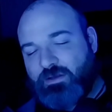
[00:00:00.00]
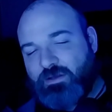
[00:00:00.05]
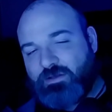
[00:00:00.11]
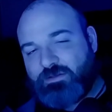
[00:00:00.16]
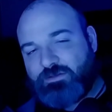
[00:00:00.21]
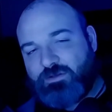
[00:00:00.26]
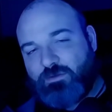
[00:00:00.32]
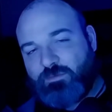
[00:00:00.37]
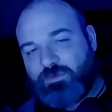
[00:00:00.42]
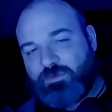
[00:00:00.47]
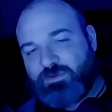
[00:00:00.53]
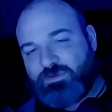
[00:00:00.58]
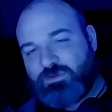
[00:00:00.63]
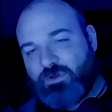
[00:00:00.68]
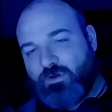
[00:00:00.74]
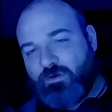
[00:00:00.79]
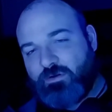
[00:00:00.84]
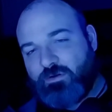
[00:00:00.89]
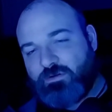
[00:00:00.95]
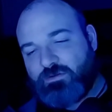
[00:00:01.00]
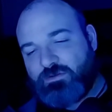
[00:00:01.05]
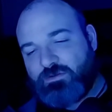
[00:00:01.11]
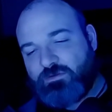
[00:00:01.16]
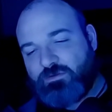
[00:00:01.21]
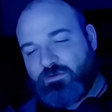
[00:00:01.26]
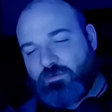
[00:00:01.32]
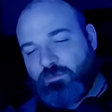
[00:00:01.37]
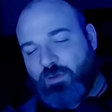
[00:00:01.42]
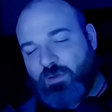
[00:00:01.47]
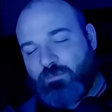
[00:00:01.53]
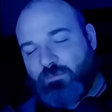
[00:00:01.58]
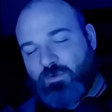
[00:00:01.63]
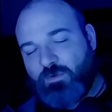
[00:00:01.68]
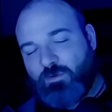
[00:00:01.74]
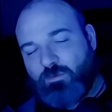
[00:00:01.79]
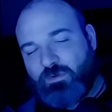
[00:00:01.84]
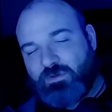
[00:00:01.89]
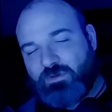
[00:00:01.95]
it's almost hard to remember
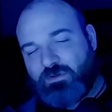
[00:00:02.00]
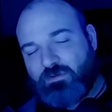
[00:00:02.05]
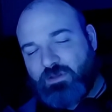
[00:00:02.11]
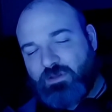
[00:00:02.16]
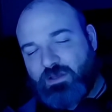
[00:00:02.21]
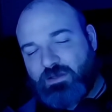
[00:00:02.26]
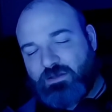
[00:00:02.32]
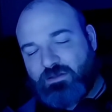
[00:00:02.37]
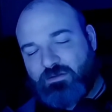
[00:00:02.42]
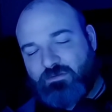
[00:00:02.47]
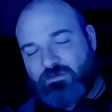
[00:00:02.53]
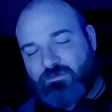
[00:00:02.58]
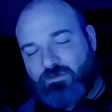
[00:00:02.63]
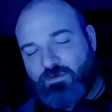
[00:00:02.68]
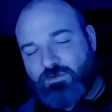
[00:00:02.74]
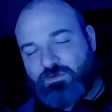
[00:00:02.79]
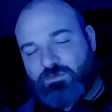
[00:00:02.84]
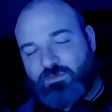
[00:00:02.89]
what they're like in the first